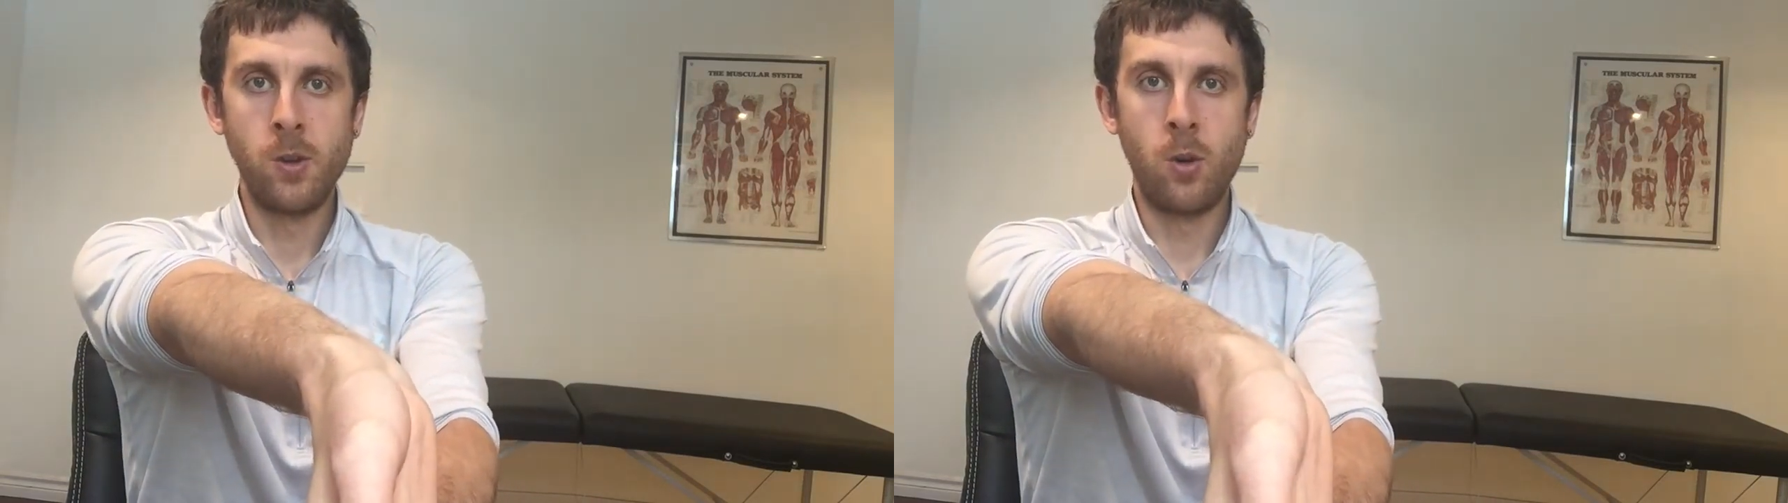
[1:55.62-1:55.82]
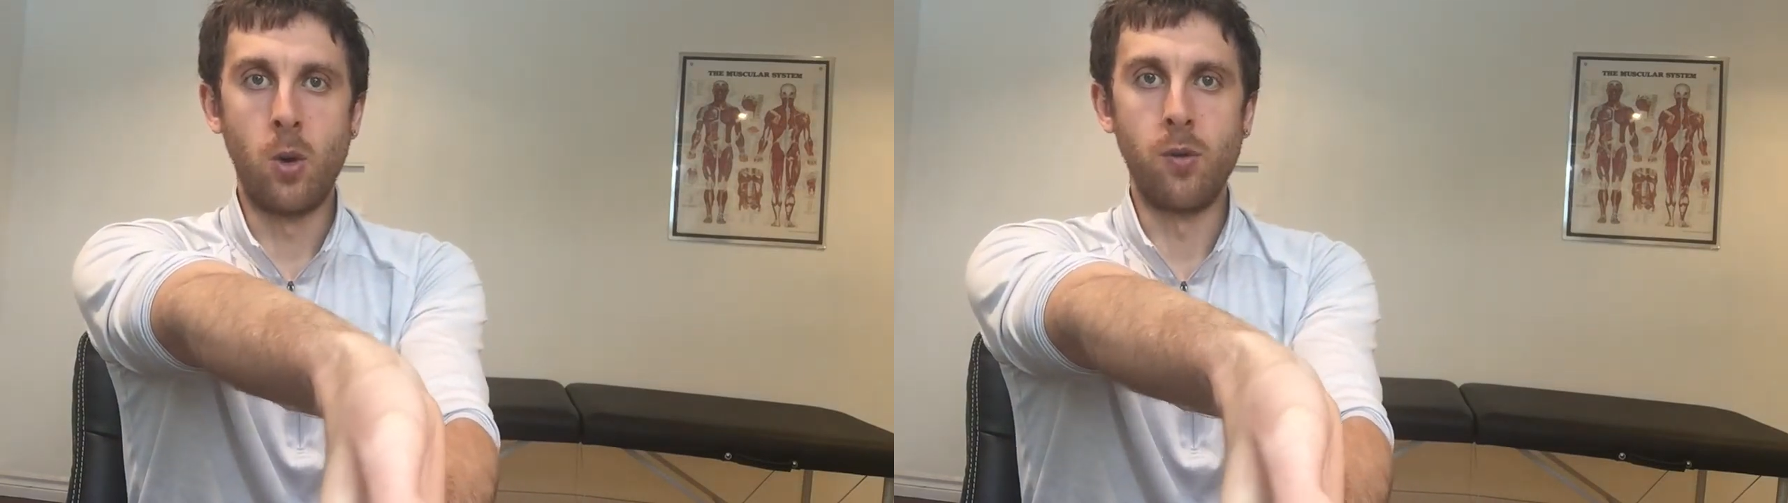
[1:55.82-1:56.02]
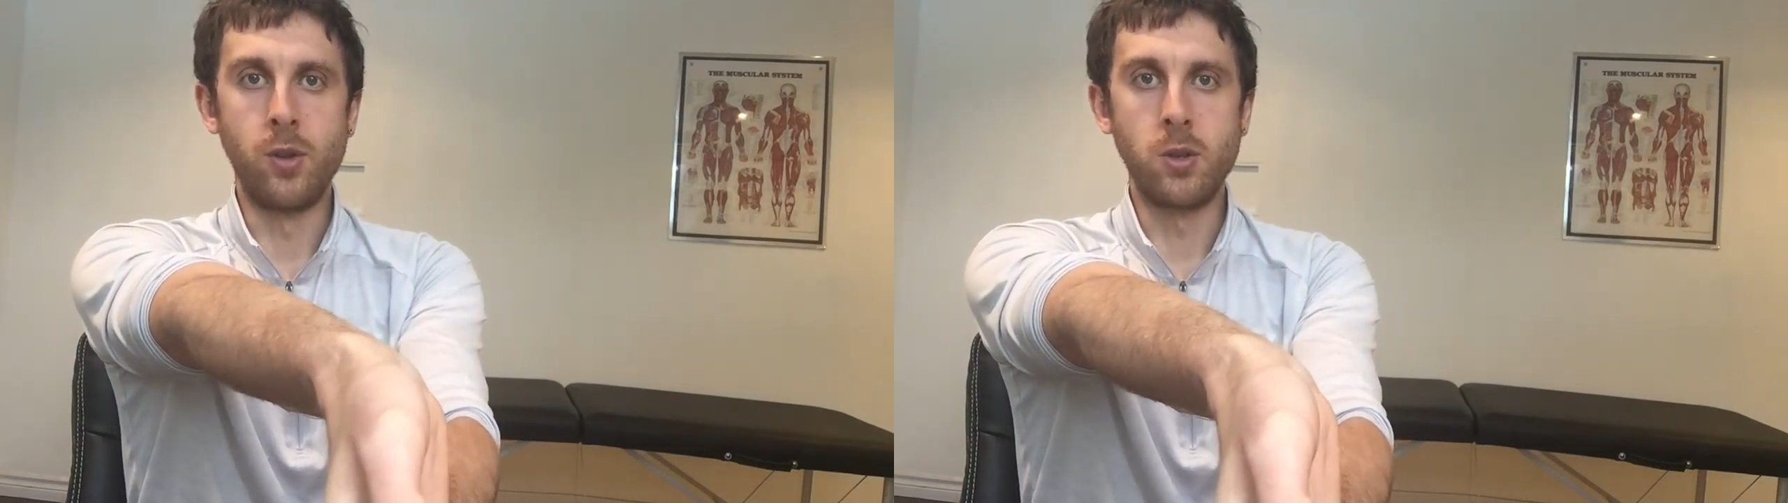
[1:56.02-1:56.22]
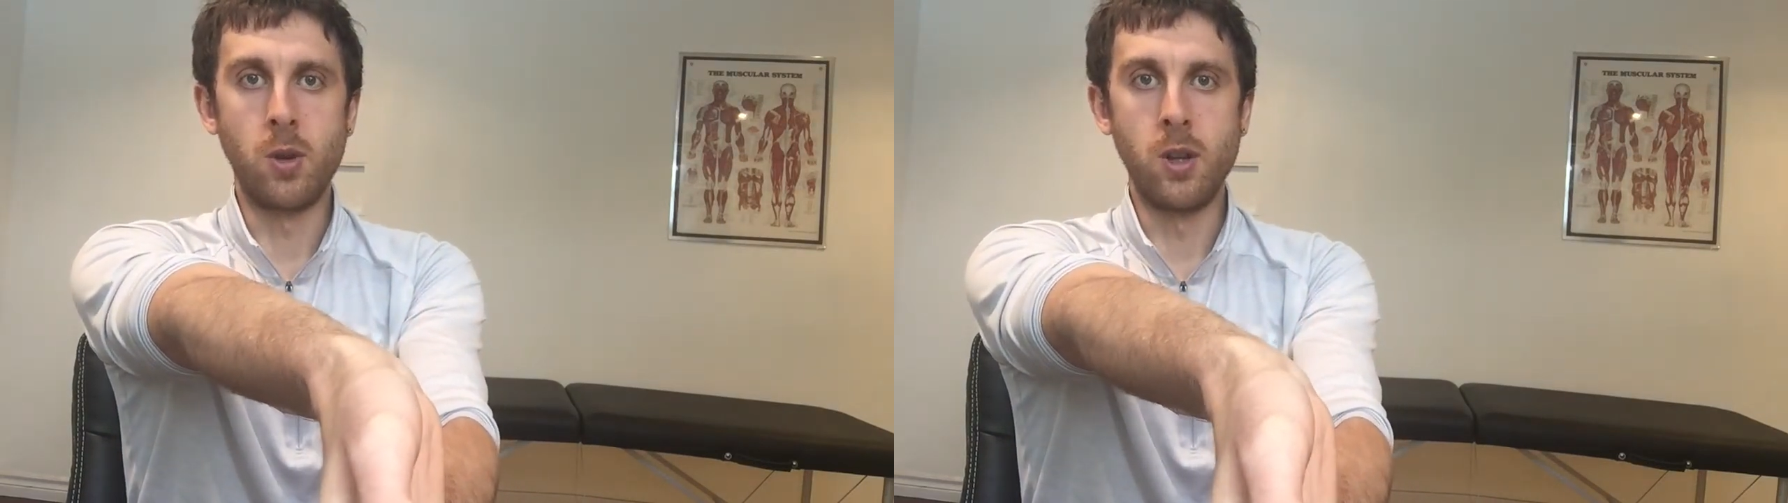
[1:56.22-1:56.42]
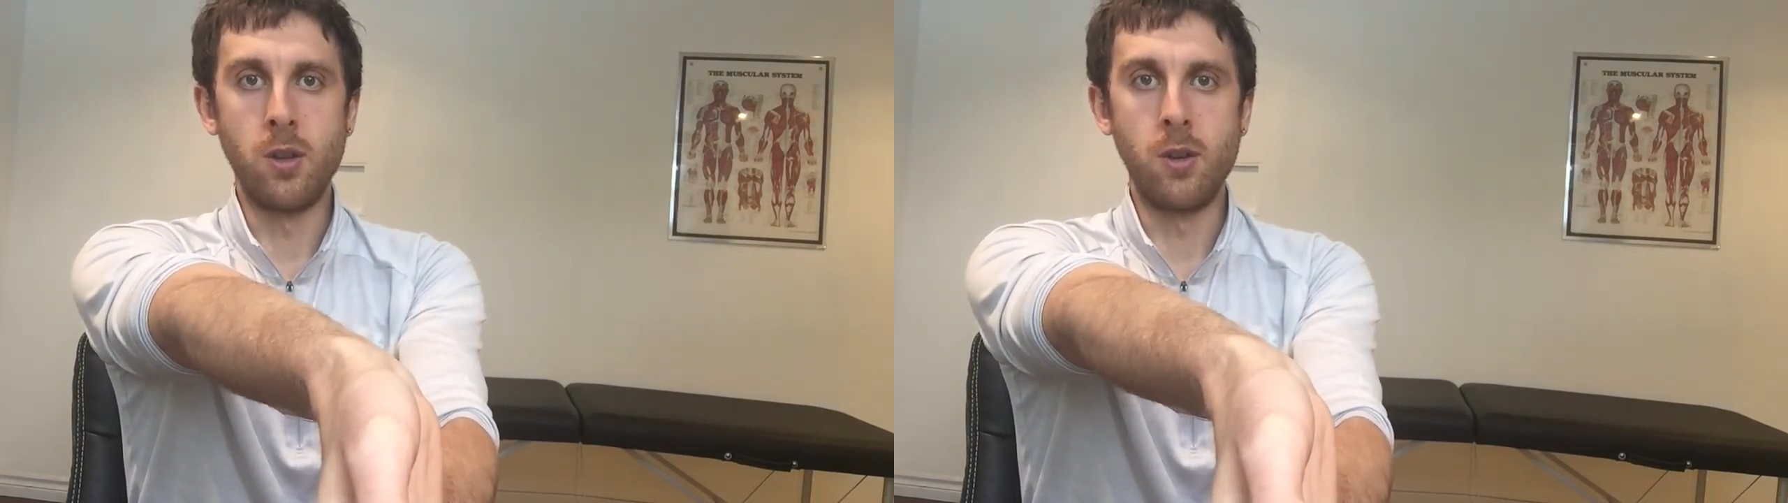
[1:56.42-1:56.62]
Hold for
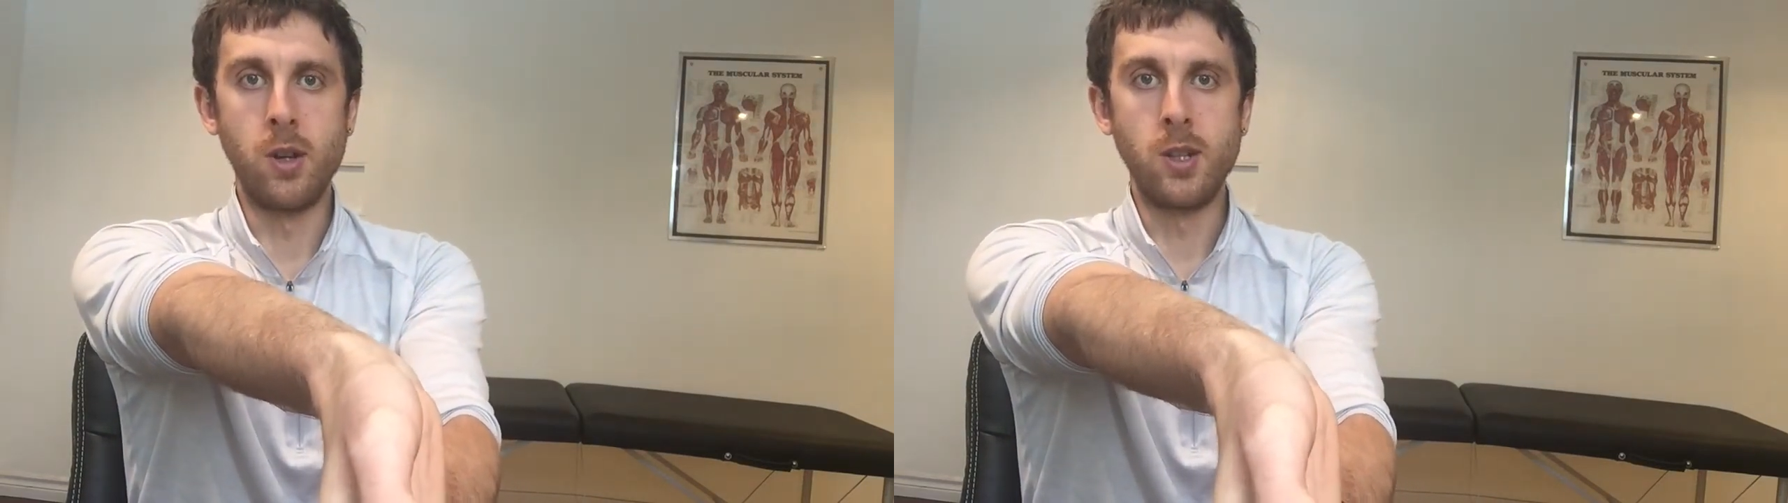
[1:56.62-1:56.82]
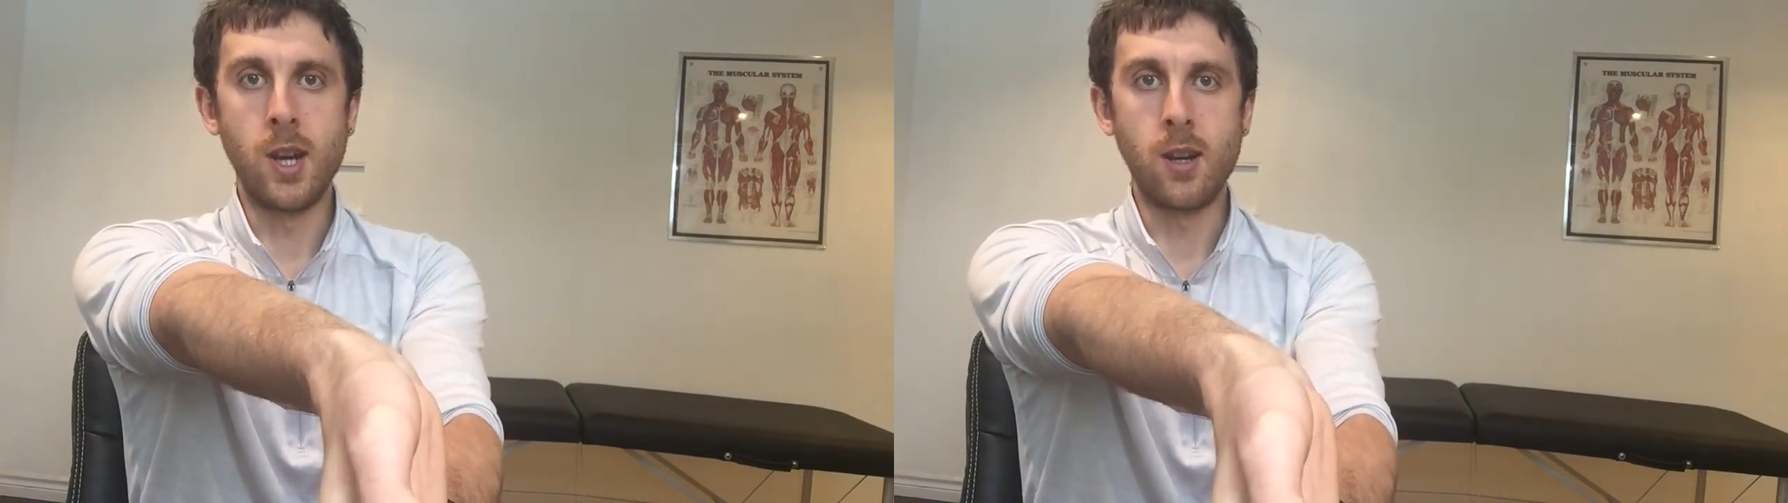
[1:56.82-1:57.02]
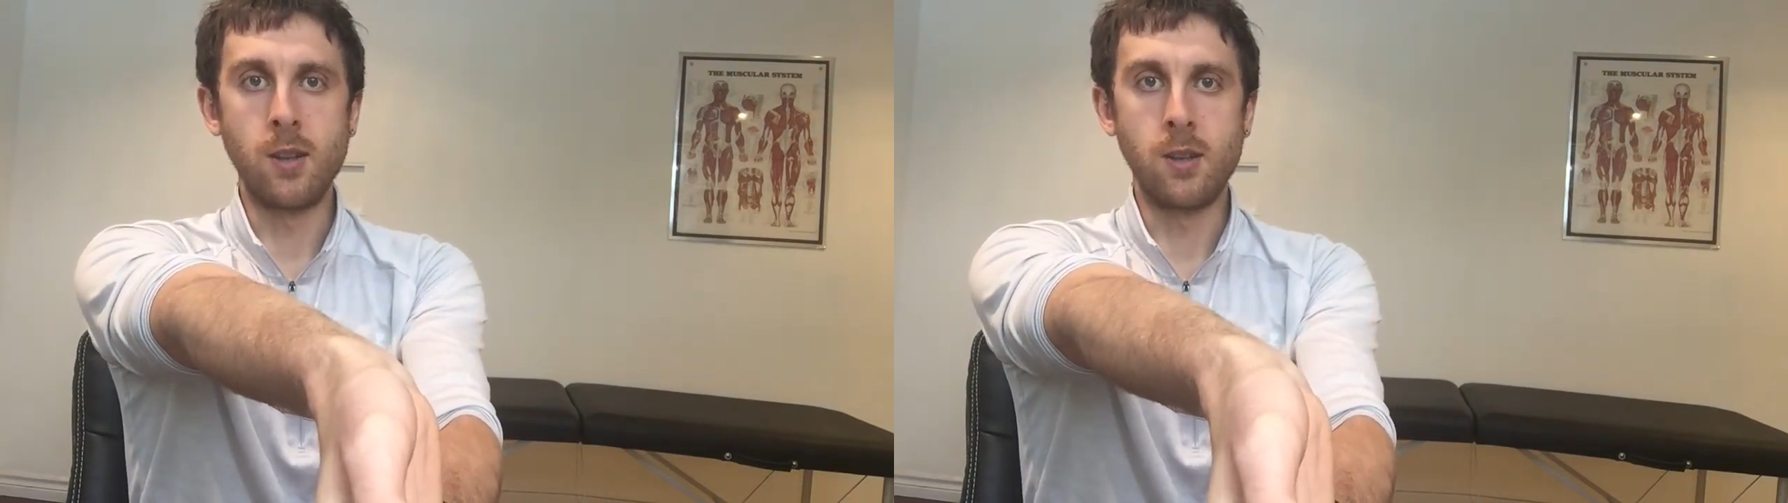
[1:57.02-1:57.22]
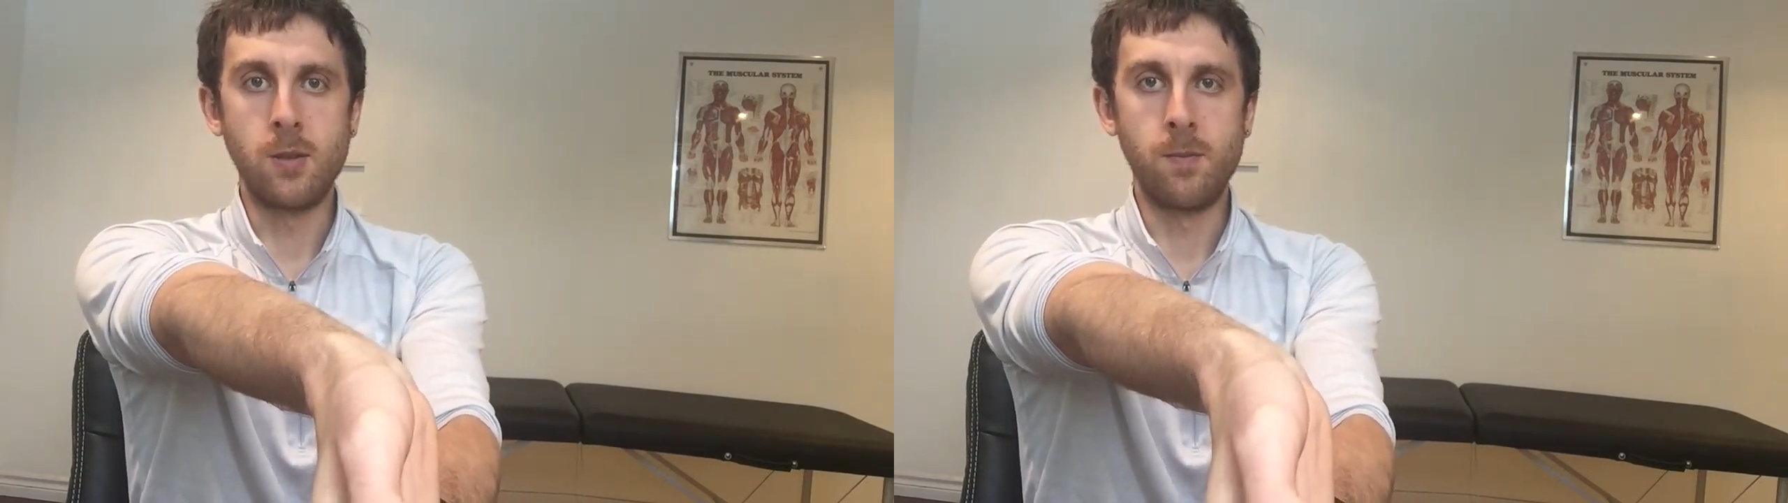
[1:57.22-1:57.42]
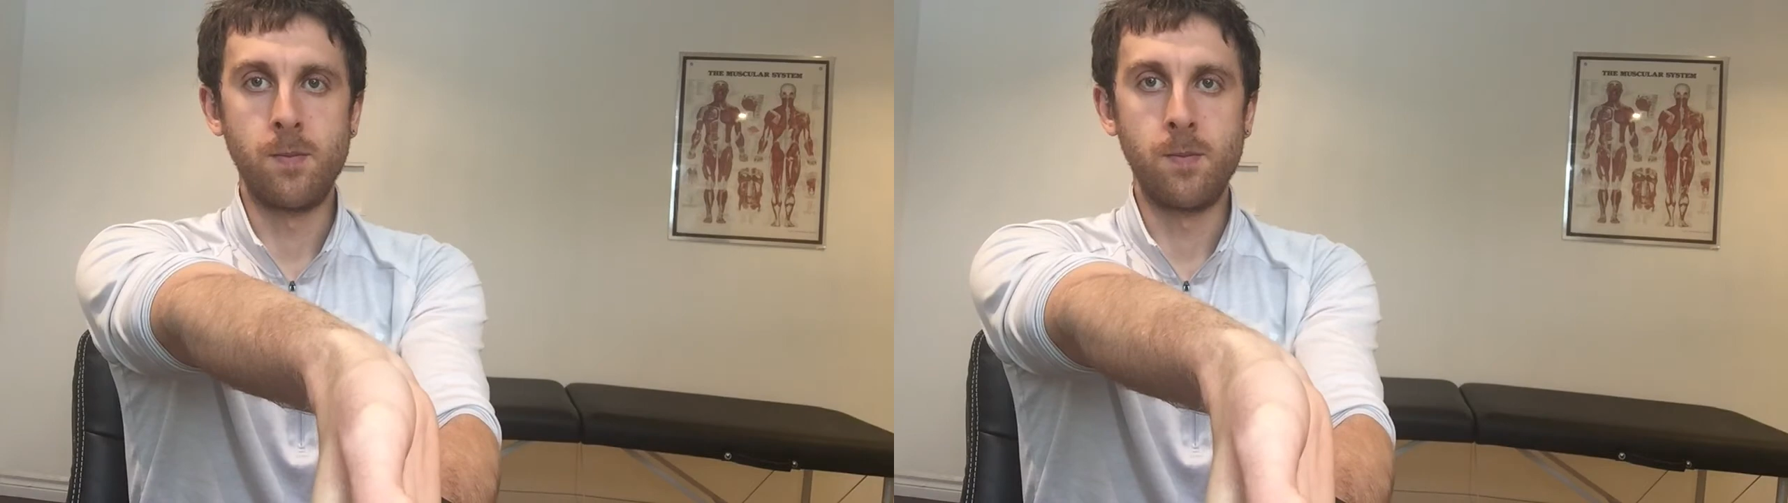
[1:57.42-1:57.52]
20 to 30 seconds,